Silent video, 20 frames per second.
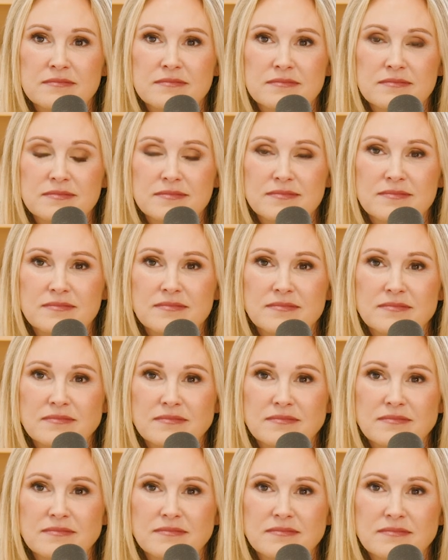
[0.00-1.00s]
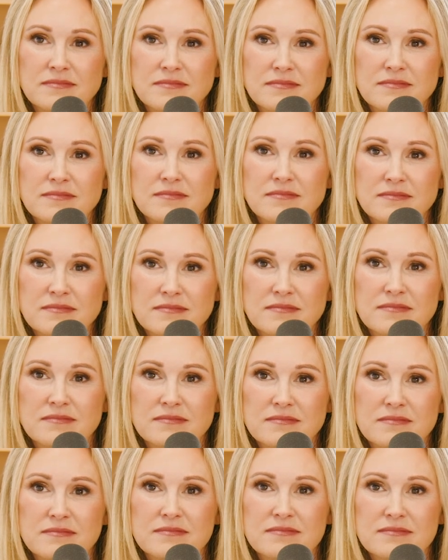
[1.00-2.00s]

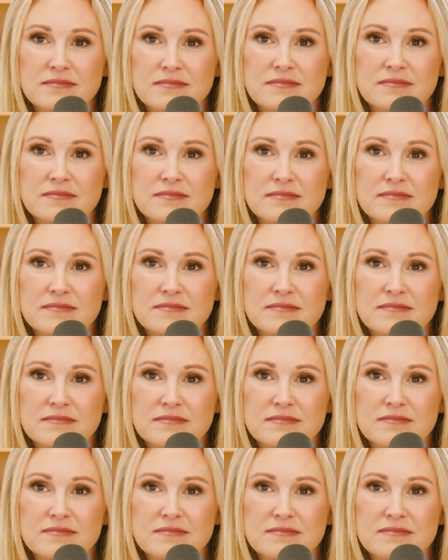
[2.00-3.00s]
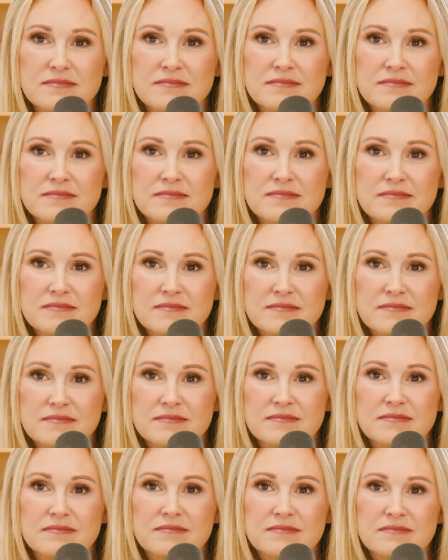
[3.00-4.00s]

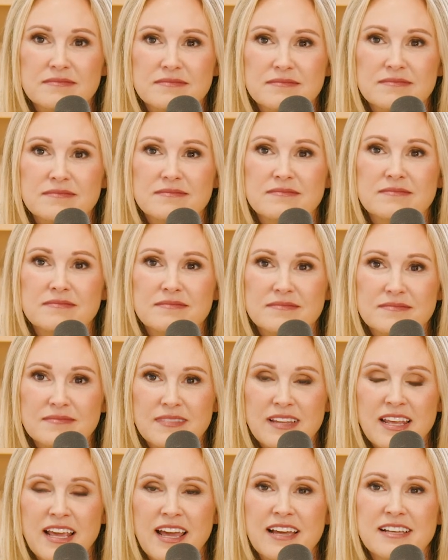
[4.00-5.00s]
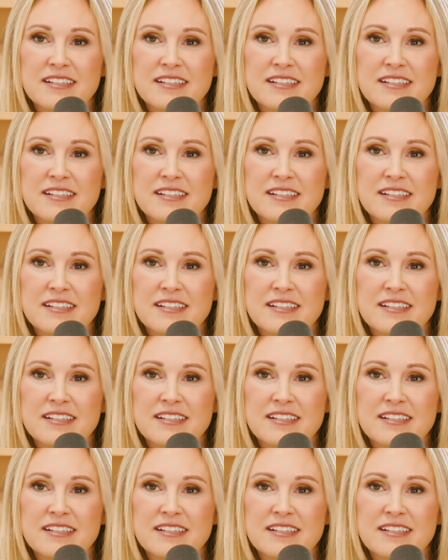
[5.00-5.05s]
This person isn't speaking.